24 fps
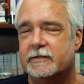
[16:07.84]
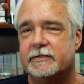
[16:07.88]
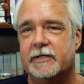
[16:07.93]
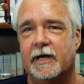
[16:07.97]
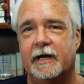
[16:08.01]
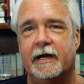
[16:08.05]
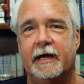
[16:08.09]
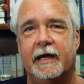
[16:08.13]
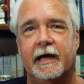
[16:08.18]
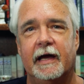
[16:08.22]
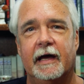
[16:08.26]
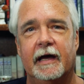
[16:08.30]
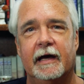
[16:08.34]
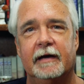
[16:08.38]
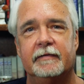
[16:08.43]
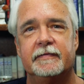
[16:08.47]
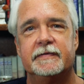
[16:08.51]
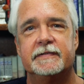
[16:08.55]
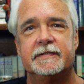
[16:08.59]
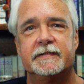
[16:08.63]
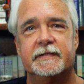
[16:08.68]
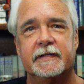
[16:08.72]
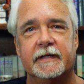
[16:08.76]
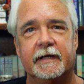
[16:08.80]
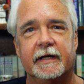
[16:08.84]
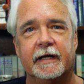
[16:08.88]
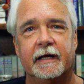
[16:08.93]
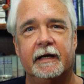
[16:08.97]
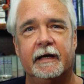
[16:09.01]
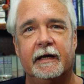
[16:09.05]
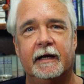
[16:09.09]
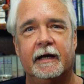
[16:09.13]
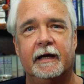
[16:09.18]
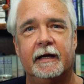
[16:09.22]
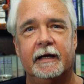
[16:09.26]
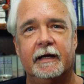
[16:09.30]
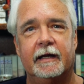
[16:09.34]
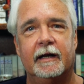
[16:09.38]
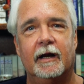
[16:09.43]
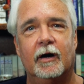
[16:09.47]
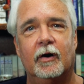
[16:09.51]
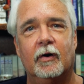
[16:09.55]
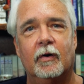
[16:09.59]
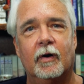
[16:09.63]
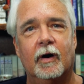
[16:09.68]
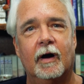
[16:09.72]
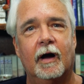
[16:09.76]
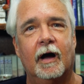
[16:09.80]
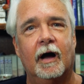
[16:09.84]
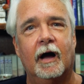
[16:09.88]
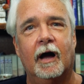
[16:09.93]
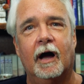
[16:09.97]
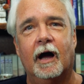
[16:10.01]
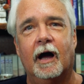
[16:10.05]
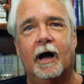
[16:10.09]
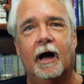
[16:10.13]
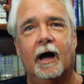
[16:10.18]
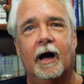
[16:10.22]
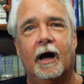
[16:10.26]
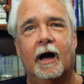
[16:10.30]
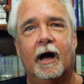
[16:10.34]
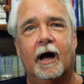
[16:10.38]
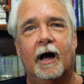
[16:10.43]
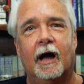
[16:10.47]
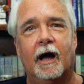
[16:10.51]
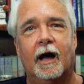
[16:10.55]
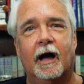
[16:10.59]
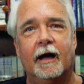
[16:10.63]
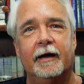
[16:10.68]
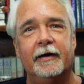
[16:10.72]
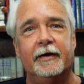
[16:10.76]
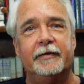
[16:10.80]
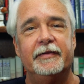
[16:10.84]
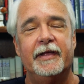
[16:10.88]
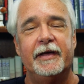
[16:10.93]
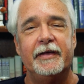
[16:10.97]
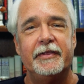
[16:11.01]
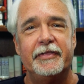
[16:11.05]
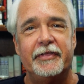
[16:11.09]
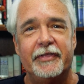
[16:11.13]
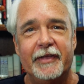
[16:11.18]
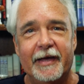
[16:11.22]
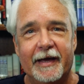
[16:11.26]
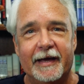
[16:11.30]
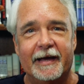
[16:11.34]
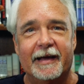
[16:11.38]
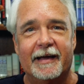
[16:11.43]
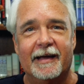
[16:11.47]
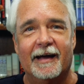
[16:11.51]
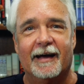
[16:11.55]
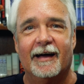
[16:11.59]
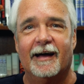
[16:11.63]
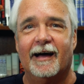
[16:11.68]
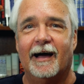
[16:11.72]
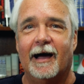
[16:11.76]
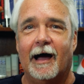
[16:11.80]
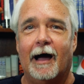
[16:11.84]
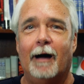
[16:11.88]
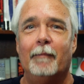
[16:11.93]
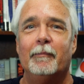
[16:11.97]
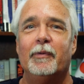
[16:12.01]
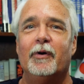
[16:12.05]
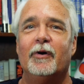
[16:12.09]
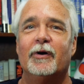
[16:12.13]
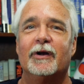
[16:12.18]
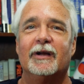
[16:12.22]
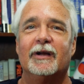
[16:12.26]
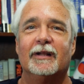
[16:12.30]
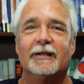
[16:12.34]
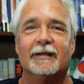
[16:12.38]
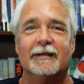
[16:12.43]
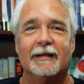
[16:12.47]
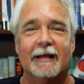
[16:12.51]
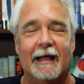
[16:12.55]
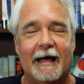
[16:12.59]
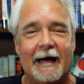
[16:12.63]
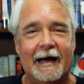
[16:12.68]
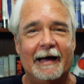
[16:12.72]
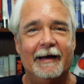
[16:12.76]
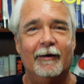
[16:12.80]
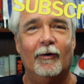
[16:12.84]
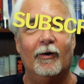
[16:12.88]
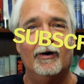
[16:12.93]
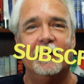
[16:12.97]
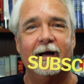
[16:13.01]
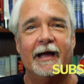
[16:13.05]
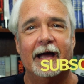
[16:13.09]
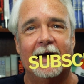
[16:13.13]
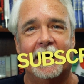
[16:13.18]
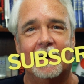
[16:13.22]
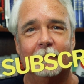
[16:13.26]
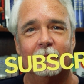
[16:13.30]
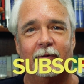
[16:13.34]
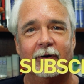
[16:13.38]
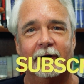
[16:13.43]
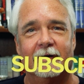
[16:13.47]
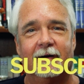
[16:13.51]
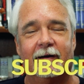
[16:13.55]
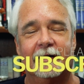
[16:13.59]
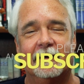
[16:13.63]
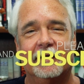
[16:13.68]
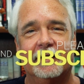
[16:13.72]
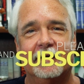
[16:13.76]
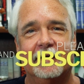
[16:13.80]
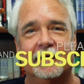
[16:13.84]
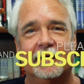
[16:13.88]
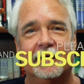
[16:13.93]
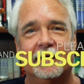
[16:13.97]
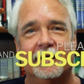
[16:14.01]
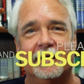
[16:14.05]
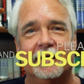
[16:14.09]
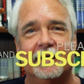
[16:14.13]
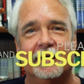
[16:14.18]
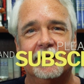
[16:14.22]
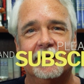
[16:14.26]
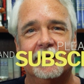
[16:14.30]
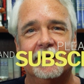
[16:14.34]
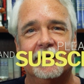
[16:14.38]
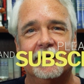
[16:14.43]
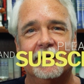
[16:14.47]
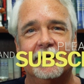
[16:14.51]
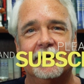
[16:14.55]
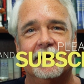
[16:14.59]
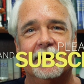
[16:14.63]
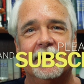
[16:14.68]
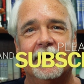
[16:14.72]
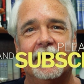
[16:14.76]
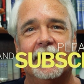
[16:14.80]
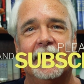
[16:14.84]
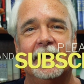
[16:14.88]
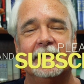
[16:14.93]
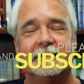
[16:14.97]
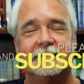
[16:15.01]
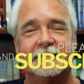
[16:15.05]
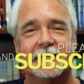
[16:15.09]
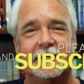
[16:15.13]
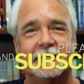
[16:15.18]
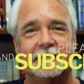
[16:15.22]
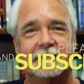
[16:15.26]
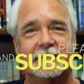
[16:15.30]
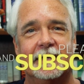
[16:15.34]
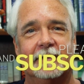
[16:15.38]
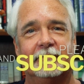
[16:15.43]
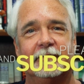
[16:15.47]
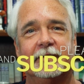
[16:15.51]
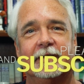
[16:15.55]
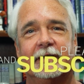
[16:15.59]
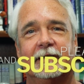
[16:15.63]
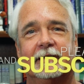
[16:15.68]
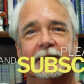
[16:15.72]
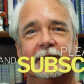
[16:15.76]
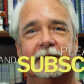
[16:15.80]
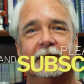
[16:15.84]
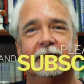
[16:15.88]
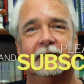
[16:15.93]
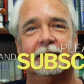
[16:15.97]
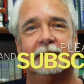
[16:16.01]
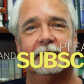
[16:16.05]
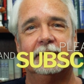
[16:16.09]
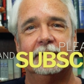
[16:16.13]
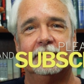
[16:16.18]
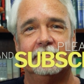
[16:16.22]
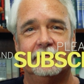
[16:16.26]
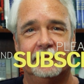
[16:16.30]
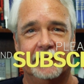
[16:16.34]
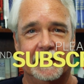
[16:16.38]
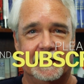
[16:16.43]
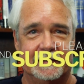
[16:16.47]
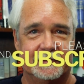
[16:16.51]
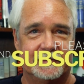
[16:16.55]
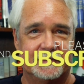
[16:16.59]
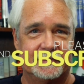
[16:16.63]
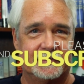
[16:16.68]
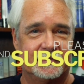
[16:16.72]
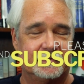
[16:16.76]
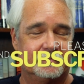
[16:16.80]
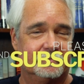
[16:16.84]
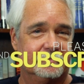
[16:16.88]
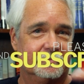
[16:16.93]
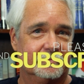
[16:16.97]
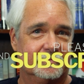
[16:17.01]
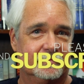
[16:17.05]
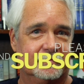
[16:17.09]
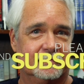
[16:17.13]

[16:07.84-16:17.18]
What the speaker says: JFC, you know, they think I'm going to lie on camera and say something that's,